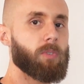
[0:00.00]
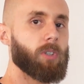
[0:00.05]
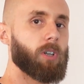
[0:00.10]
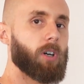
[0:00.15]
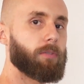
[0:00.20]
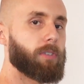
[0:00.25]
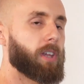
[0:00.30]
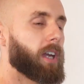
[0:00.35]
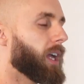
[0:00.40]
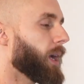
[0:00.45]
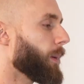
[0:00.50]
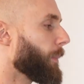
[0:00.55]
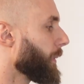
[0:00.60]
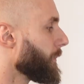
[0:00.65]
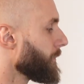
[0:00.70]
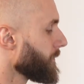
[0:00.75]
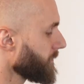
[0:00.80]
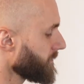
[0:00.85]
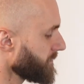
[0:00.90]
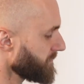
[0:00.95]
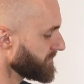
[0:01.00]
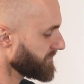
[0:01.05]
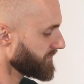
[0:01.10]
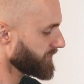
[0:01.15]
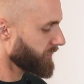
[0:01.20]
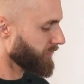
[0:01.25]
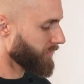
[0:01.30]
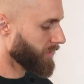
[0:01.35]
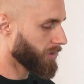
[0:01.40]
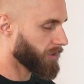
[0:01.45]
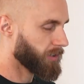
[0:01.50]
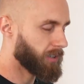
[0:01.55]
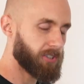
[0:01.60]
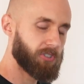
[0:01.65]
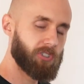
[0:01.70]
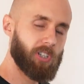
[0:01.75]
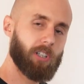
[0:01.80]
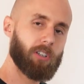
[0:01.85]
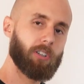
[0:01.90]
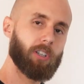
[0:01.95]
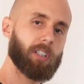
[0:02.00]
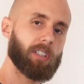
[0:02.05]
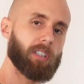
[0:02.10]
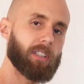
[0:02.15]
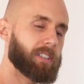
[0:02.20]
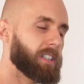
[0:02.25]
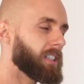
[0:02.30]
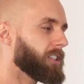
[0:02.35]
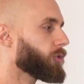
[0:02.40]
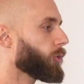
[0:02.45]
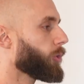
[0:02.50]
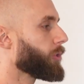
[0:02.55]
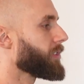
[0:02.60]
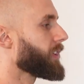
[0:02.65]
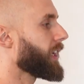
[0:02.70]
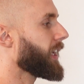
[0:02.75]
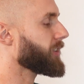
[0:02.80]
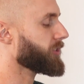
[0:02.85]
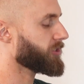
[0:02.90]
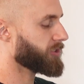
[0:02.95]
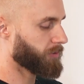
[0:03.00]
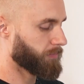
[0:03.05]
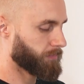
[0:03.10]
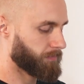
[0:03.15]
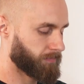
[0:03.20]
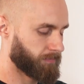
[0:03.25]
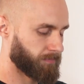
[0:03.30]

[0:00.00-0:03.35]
of the hip. Let's take a look at the knee joint next.